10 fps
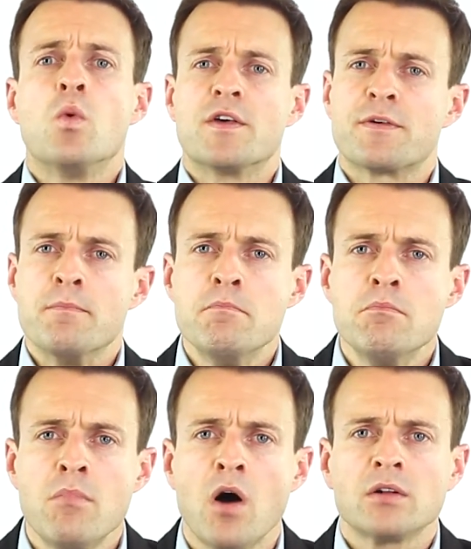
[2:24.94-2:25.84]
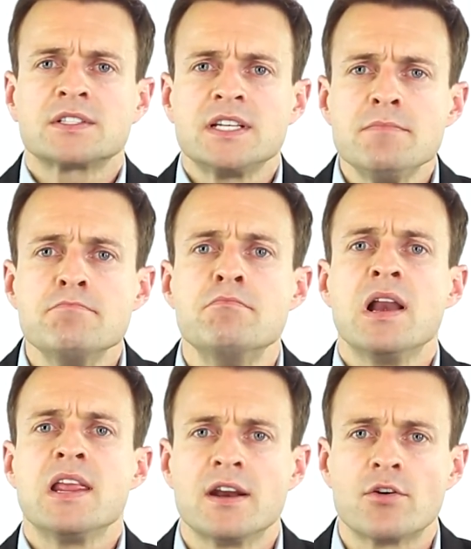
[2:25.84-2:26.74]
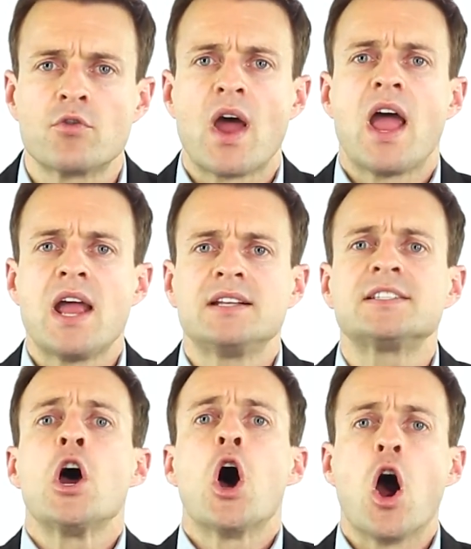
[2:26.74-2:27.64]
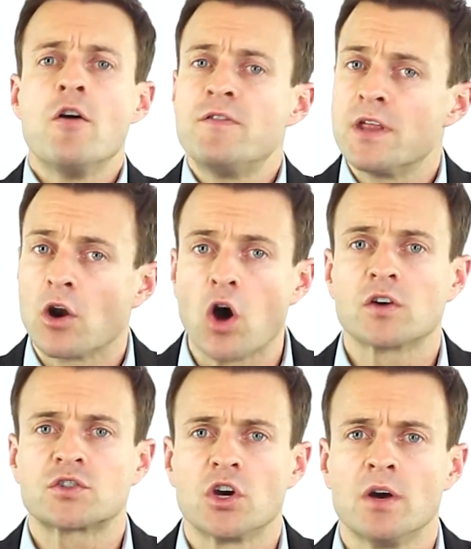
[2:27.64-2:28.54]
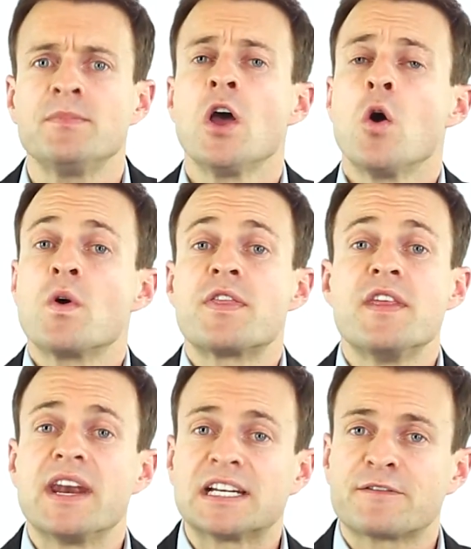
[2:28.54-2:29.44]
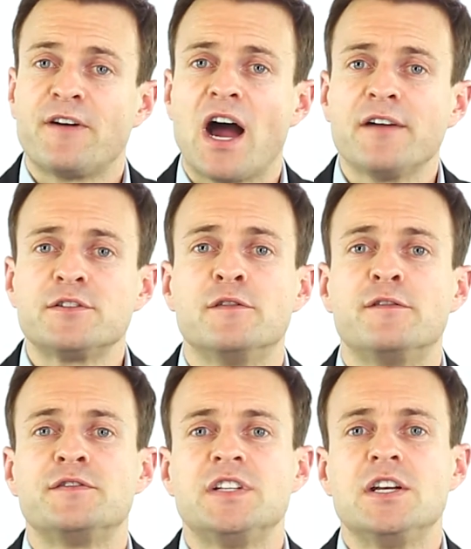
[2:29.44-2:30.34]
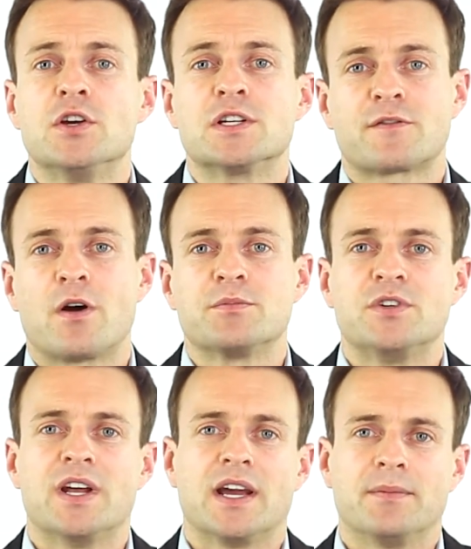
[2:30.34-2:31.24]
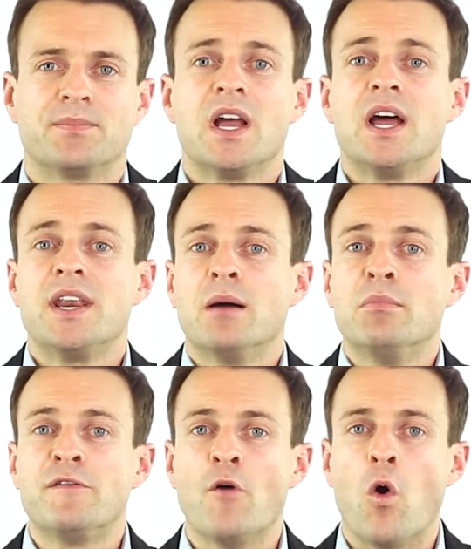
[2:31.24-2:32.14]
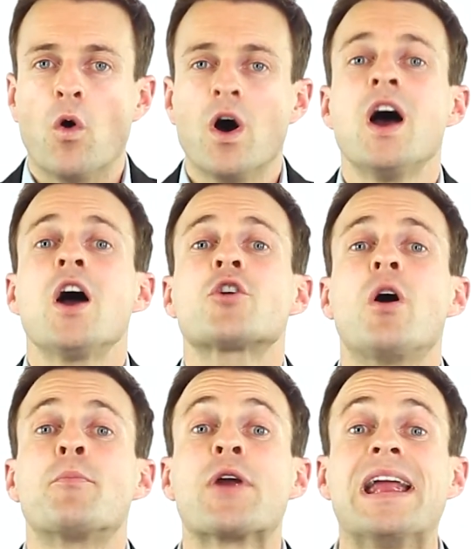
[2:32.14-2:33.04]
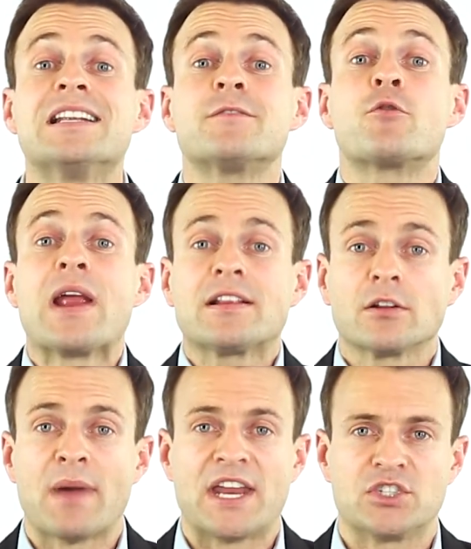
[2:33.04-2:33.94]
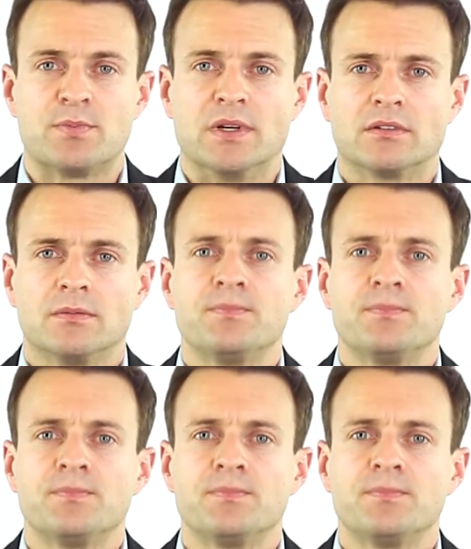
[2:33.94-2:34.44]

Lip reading: with multi-million rands over the long term within the next 5 to 15 years from today. Number 4, comprehensive rental management.